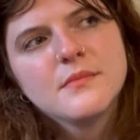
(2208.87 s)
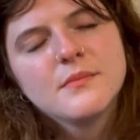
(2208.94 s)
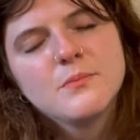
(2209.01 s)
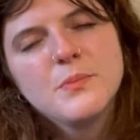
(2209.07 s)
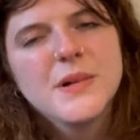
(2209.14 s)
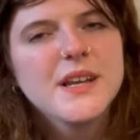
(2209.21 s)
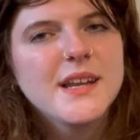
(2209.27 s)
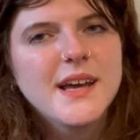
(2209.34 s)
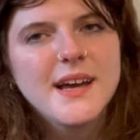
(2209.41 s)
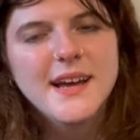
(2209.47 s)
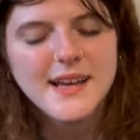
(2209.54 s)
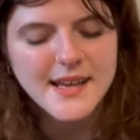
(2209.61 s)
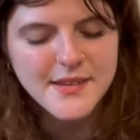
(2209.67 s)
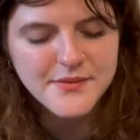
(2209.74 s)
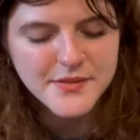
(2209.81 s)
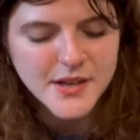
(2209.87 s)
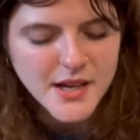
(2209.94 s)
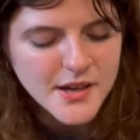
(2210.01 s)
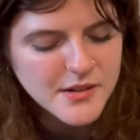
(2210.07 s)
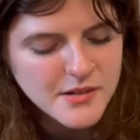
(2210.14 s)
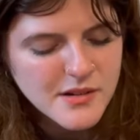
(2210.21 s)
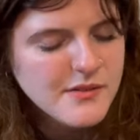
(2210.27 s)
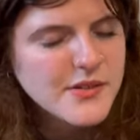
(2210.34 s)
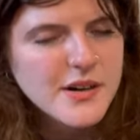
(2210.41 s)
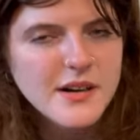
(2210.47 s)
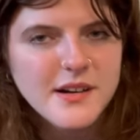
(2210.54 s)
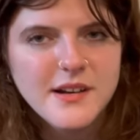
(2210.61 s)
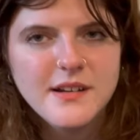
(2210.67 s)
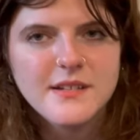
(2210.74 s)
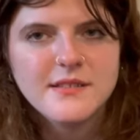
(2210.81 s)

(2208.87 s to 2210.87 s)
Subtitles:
But I've got over